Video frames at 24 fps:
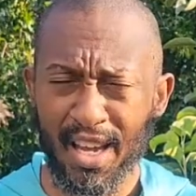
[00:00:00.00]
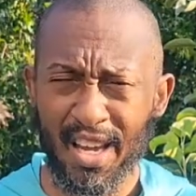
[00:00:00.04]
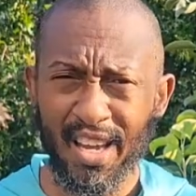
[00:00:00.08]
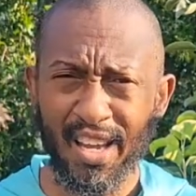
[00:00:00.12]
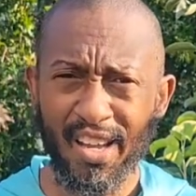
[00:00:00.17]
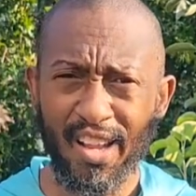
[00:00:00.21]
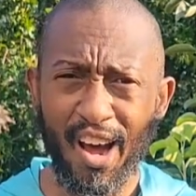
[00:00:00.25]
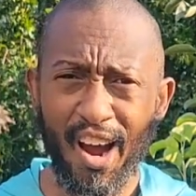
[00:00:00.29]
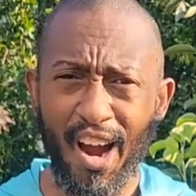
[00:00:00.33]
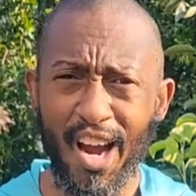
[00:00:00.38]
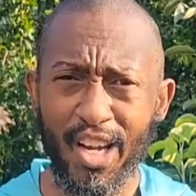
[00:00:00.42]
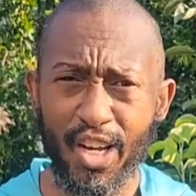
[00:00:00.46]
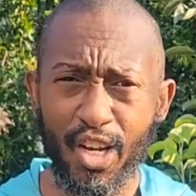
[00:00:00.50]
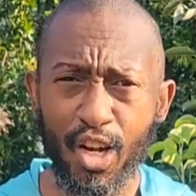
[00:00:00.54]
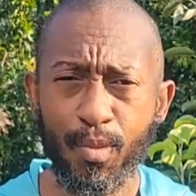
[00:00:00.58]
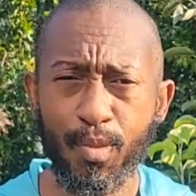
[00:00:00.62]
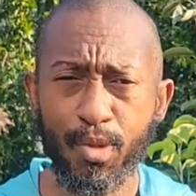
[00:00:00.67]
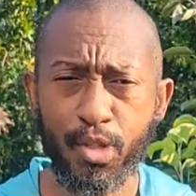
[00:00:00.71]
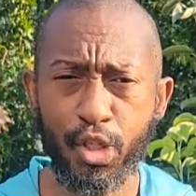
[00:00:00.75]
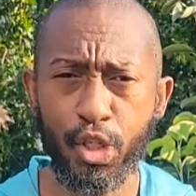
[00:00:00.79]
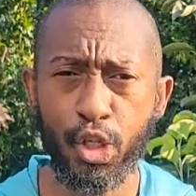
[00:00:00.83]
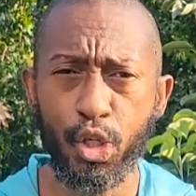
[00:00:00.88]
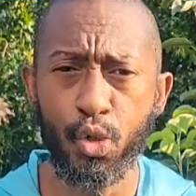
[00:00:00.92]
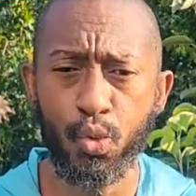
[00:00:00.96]
All right, number
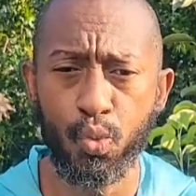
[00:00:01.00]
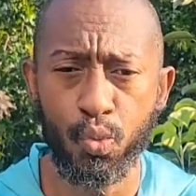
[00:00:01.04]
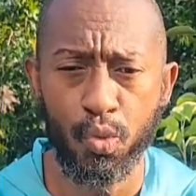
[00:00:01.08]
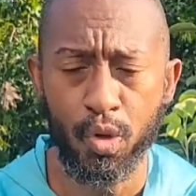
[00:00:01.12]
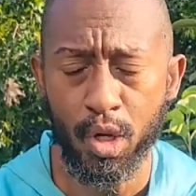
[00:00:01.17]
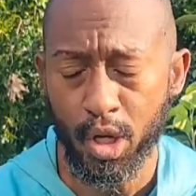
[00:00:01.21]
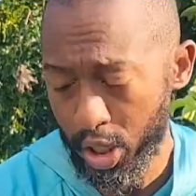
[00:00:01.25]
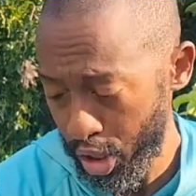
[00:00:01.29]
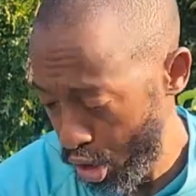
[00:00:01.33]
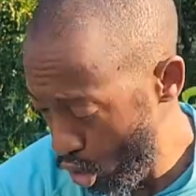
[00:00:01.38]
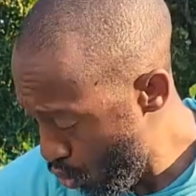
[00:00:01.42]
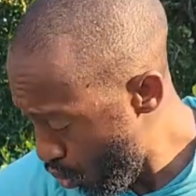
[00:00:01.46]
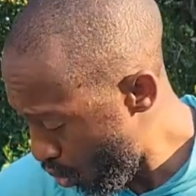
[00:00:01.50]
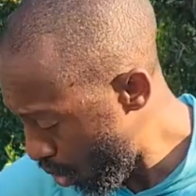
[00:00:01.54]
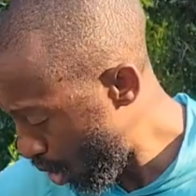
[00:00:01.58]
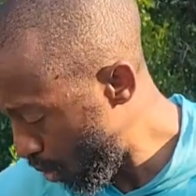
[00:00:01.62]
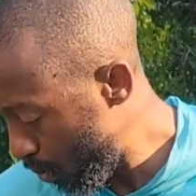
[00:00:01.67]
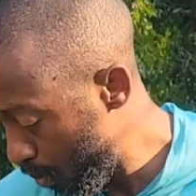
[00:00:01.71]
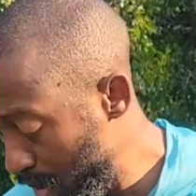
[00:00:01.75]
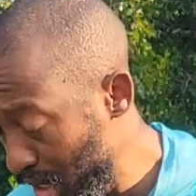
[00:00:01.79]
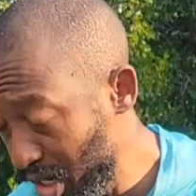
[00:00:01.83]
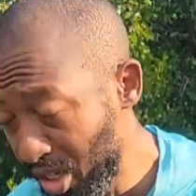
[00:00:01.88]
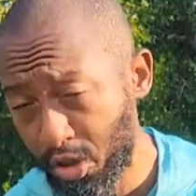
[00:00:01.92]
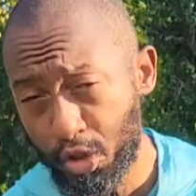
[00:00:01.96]
two, you want to
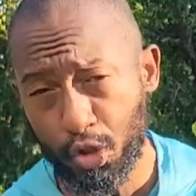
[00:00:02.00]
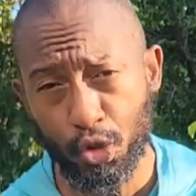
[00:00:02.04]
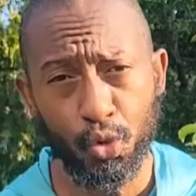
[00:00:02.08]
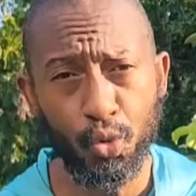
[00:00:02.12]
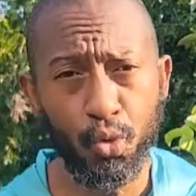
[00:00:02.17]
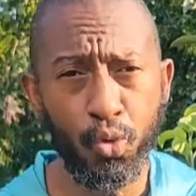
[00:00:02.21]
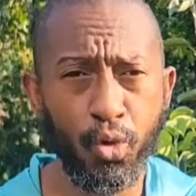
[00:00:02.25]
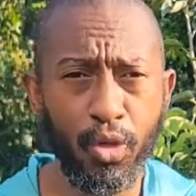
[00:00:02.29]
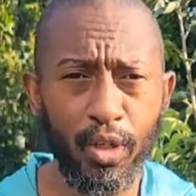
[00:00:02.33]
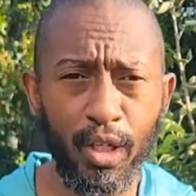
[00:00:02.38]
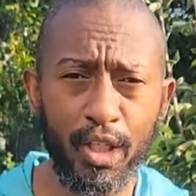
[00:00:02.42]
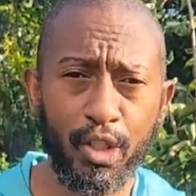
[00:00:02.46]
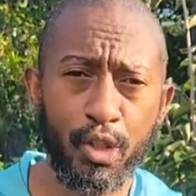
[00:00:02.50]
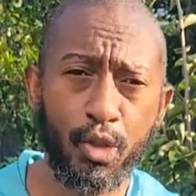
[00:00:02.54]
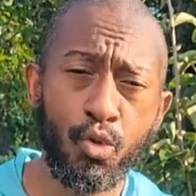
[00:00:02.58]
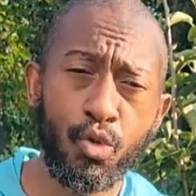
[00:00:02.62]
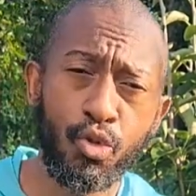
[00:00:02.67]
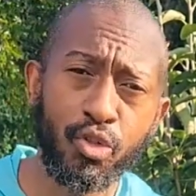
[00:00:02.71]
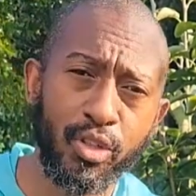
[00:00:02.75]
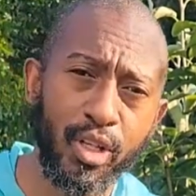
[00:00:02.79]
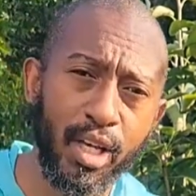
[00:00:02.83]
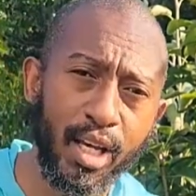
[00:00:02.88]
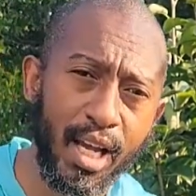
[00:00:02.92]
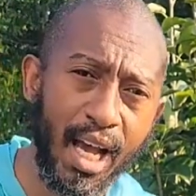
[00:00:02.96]
make sure that you
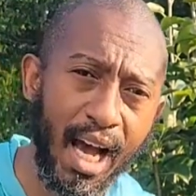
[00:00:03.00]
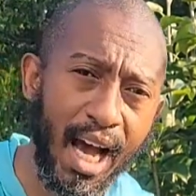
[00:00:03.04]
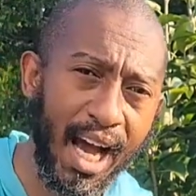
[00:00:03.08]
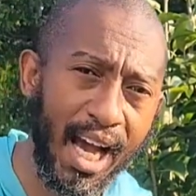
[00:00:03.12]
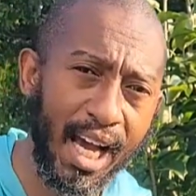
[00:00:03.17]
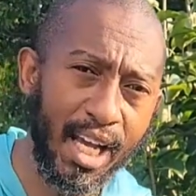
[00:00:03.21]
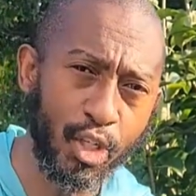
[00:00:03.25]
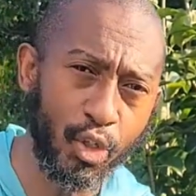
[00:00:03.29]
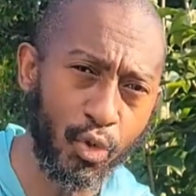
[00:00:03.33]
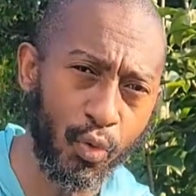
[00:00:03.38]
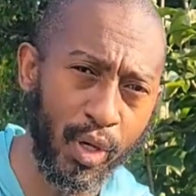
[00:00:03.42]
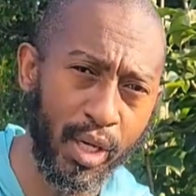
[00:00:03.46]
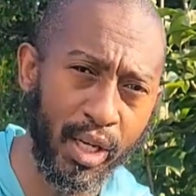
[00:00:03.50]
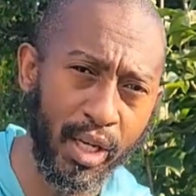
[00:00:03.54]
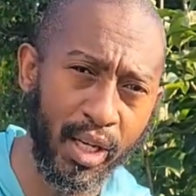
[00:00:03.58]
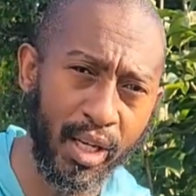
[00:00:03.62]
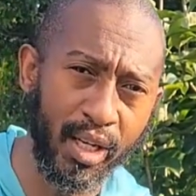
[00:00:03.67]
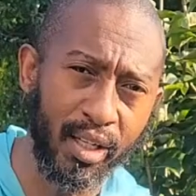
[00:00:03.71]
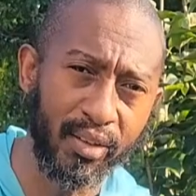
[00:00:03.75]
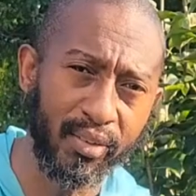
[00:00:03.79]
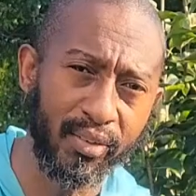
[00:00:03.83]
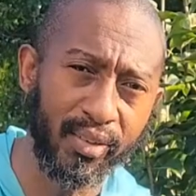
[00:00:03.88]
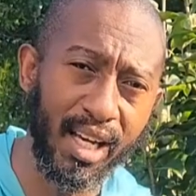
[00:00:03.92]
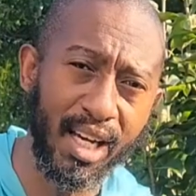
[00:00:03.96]
stay hydrated.
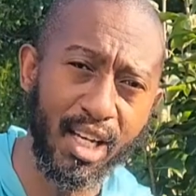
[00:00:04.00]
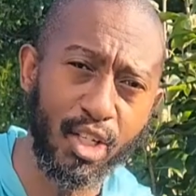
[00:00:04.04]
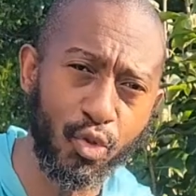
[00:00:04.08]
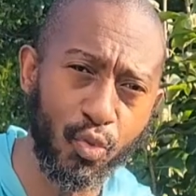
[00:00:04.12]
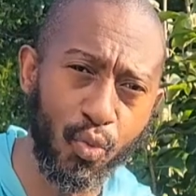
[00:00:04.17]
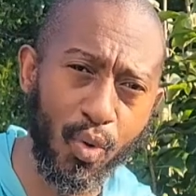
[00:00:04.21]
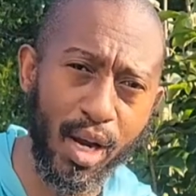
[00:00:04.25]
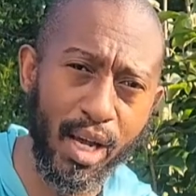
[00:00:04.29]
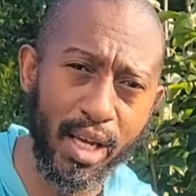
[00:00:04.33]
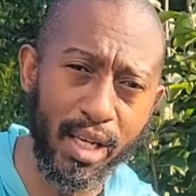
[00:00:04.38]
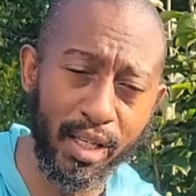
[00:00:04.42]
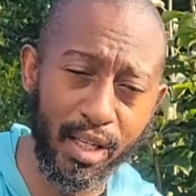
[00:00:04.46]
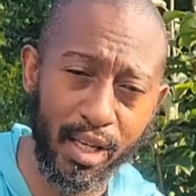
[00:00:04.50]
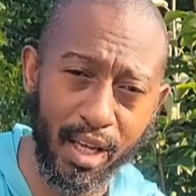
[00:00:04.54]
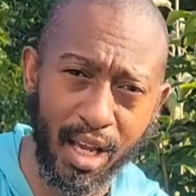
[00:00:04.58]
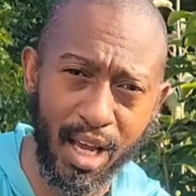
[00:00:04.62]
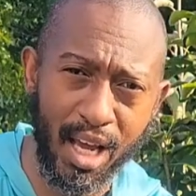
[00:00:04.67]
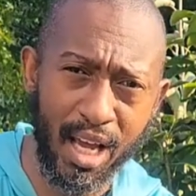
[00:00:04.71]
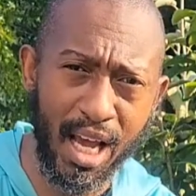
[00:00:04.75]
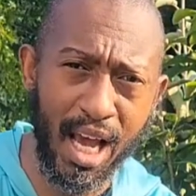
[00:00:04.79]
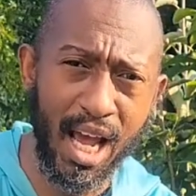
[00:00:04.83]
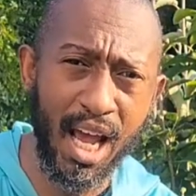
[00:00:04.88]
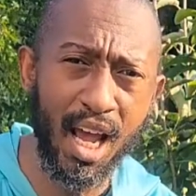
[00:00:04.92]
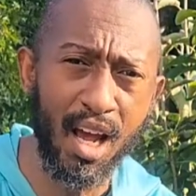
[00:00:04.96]
That's right,
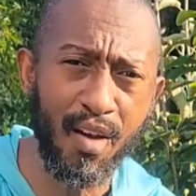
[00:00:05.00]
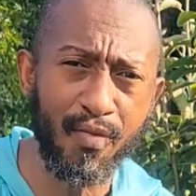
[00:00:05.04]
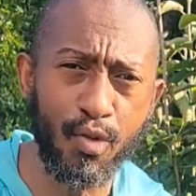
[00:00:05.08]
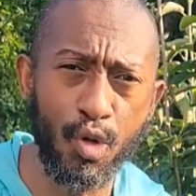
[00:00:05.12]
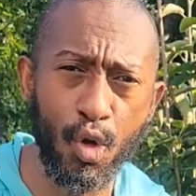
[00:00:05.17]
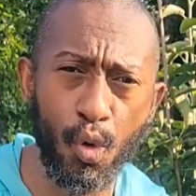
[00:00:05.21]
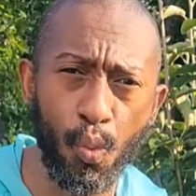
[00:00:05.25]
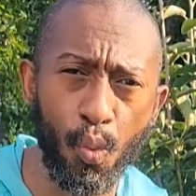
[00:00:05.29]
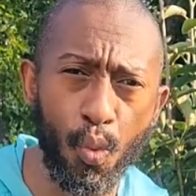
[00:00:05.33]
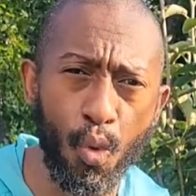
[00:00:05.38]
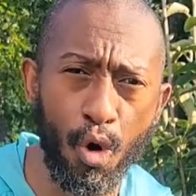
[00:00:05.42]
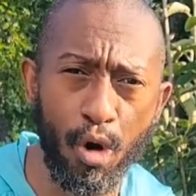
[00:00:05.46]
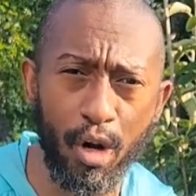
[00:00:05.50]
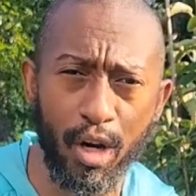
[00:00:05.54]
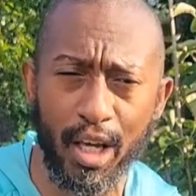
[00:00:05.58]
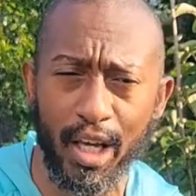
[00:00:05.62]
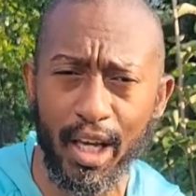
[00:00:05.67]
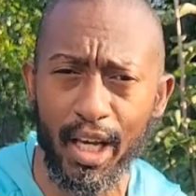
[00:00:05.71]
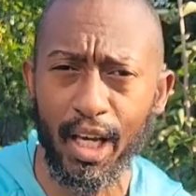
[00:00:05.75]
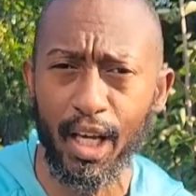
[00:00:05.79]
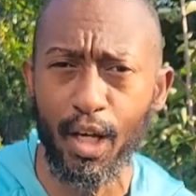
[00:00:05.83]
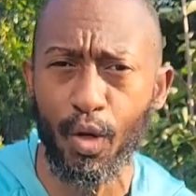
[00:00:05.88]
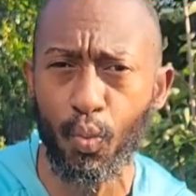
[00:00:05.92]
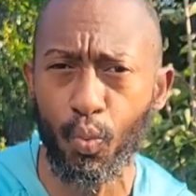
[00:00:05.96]
have your water
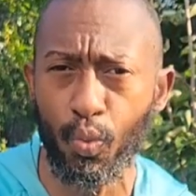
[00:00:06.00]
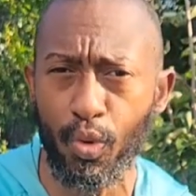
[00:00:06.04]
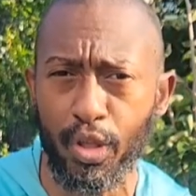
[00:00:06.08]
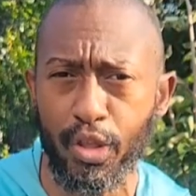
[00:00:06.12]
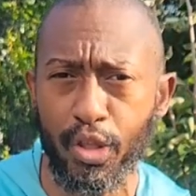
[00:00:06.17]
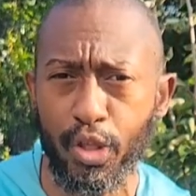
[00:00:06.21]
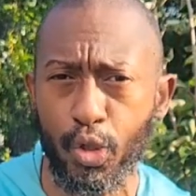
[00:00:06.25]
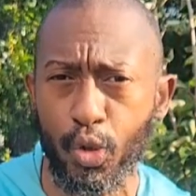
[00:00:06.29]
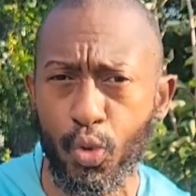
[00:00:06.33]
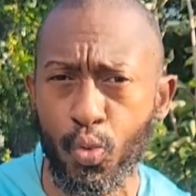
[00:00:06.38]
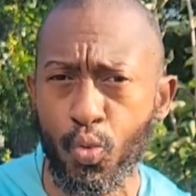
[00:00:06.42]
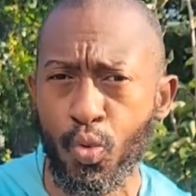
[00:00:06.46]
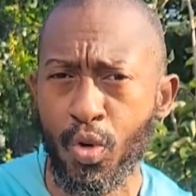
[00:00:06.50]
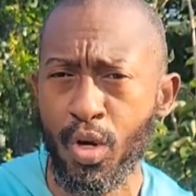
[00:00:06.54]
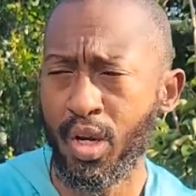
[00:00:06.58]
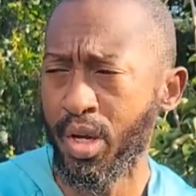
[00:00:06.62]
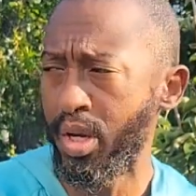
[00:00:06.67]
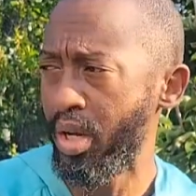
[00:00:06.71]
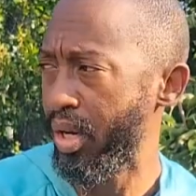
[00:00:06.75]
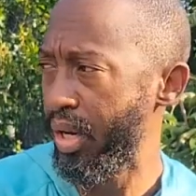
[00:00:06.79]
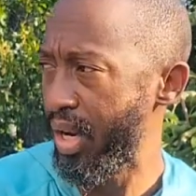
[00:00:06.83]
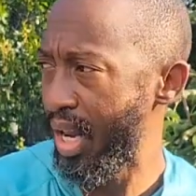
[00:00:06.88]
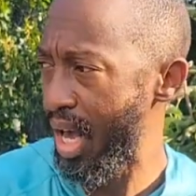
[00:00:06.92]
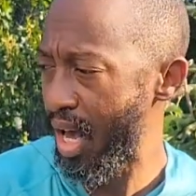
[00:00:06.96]
can with you.
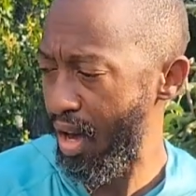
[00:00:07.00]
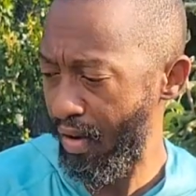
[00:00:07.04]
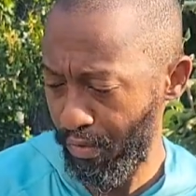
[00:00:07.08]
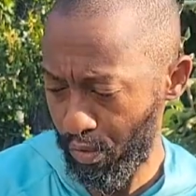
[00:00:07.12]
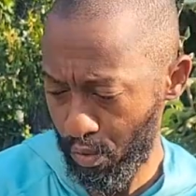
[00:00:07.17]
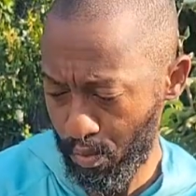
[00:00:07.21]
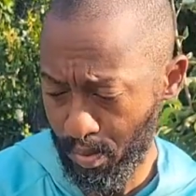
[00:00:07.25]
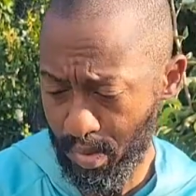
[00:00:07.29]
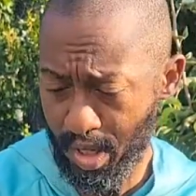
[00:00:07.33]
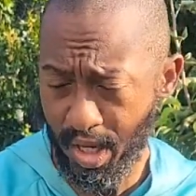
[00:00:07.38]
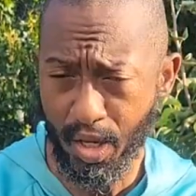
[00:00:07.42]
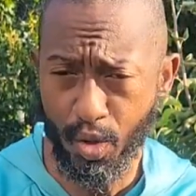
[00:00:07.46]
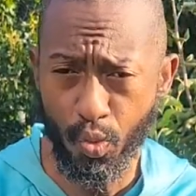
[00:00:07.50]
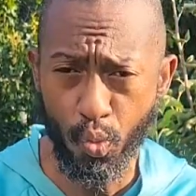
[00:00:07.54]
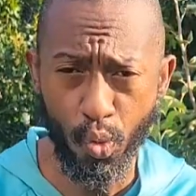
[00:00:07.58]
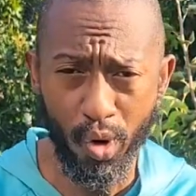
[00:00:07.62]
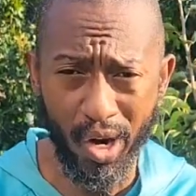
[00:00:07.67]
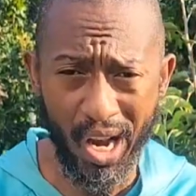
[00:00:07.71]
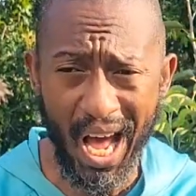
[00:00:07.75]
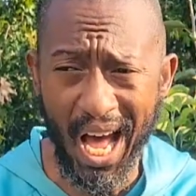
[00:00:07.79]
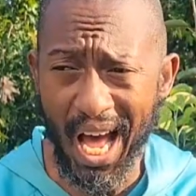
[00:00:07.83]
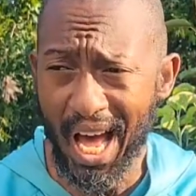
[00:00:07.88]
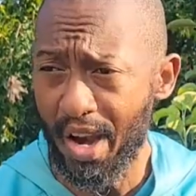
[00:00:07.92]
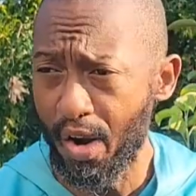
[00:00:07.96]
Now for me, what
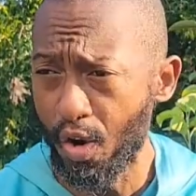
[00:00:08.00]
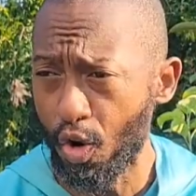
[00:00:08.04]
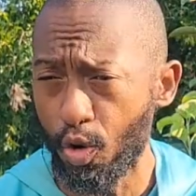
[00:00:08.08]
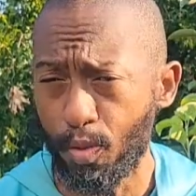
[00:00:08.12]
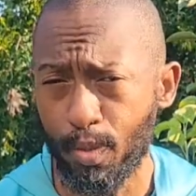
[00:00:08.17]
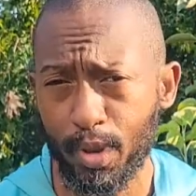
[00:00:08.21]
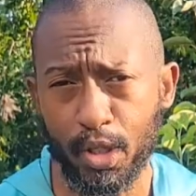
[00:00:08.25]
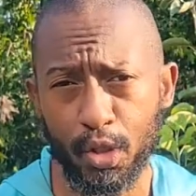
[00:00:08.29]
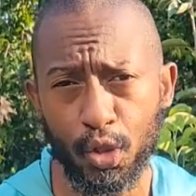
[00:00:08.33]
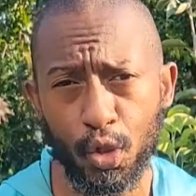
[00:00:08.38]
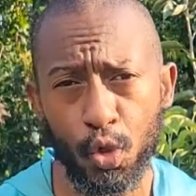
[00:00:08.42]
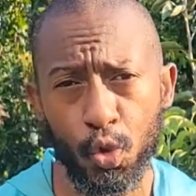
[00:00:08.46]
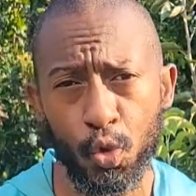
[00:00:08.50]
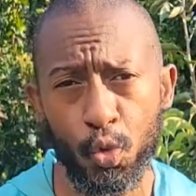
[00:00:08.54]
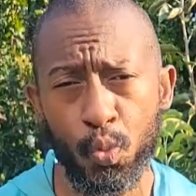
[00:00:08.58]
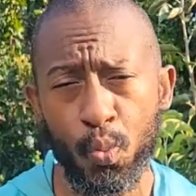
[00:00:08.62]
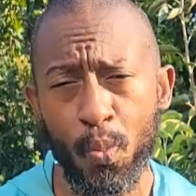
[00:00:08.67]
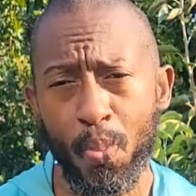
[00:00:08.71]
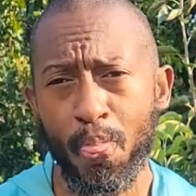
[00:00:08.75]
I normally do,